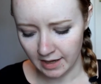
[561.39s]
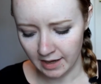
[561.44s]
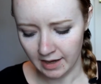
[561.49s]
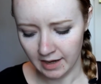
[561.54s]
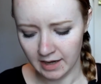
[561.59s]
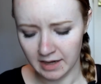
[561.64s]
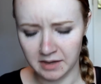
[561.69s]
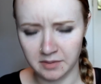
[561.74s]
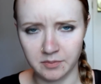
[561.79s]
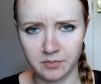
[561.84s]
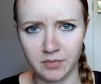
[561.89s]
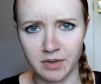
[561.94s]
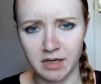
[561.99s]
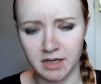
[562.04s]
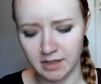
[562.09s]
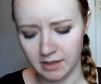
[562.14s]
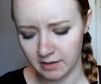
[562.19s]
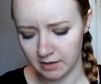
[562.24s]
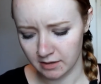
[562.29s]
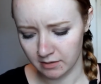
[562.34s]
and
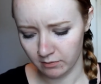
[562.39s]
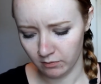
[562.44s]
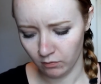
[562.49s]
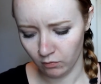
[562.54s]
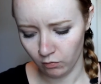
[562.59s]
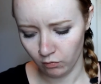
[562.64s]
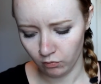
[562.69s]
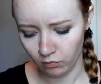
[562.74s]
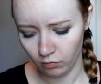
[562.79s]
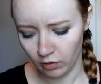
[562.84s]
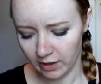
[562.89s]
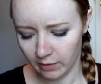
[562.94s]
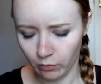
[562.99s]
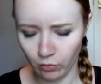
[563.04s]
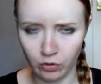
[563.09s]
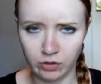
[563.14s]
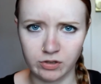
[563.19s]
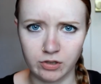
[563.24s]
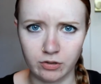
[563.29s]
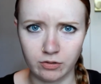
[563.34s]
making them way
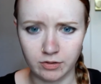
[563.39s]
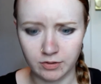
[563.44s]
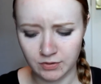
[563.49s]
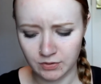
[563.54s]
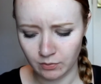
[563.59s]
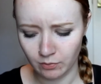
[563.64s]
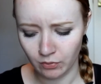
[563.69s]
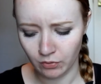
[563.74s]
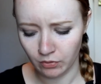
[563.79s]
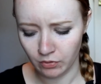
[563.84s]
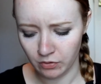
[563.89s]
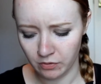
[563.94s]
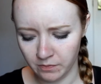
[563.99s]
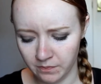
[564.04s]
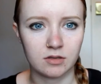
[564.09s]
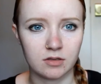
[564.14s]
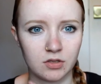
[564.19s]
more noticeable.